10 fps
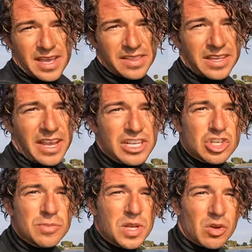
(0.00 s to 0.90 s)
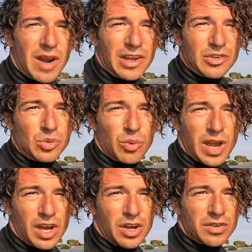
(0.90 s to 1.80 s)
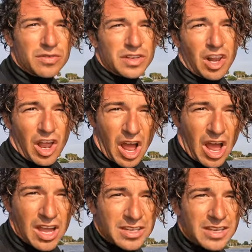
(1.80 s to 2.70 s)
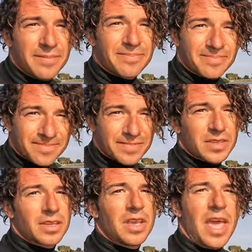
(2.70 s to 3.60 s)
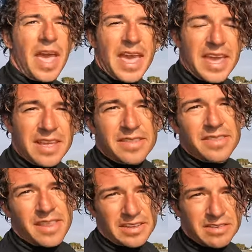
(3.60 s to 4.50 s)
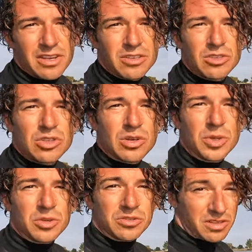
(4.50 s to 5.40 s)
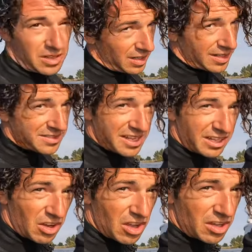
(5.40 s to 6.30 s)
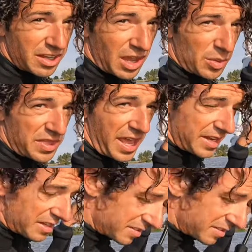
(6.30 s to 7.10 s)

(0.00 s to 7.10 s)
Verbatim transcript: and the kite should be around 12 o'clock. And that's how you do your boost. Let's take a look at what that